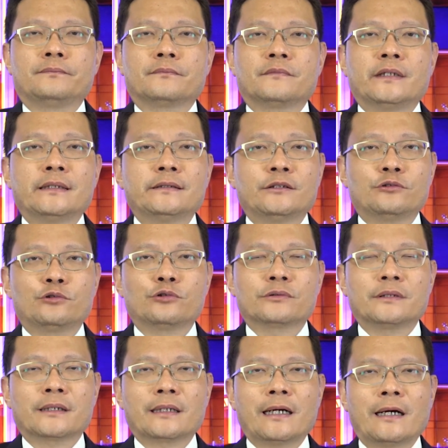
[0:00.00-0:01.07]
Then he took
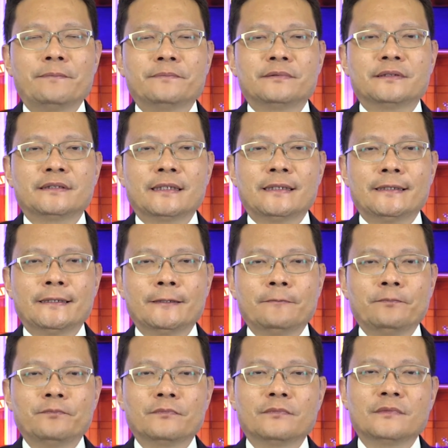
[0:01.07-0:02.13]
the cup,
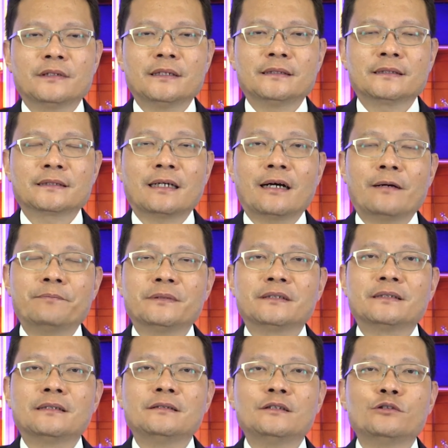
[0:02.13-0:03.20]
saying, "This cup is
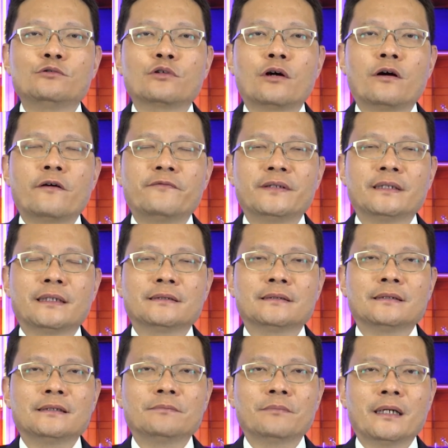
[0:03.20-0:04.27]
the new
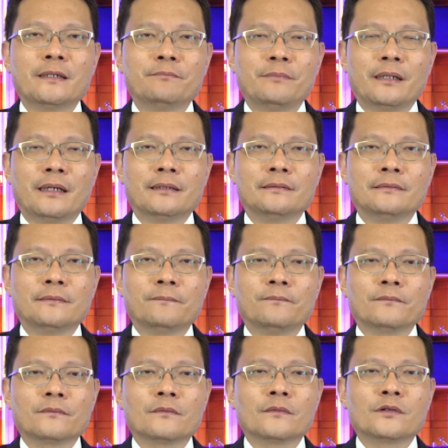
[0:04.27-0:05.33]
covenant in my blood.
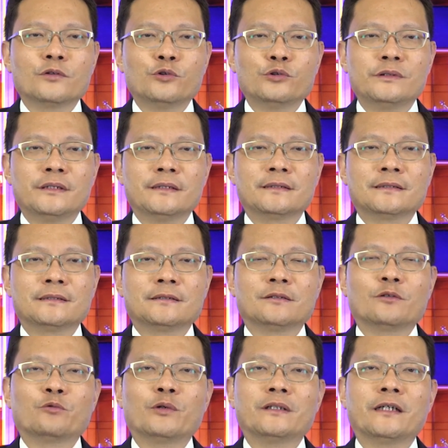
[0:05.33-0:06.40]
Do this
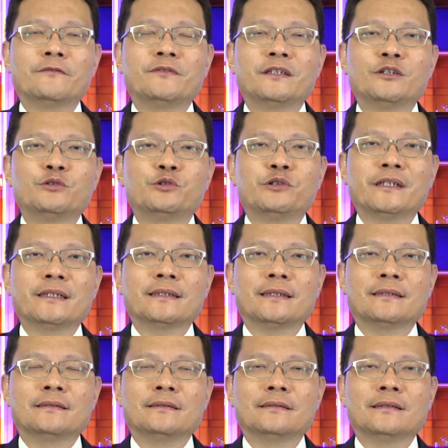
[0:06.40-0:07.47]
whenever you drink
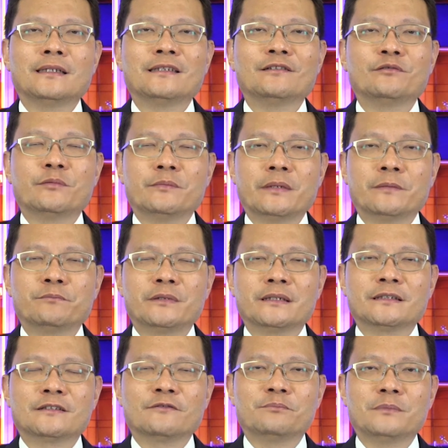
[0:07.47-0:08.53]
it in
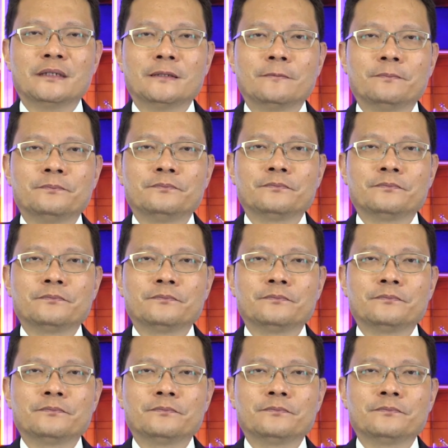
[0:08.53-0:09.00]
remembrance of me."